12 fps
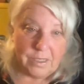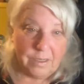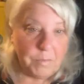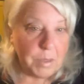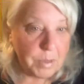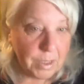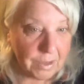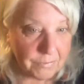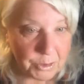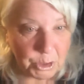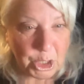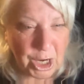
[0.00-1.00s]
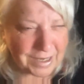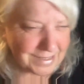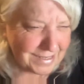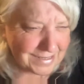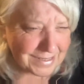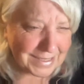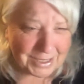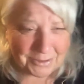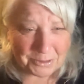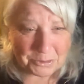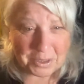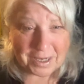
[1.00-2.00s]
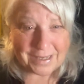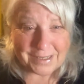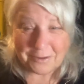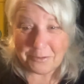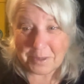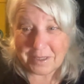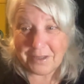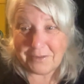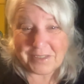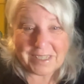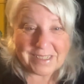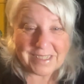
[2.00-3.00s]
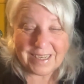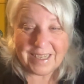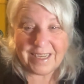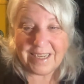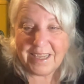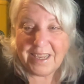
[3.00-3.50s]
And maybe I'll have a little contest and give it away because everybody loves that sink.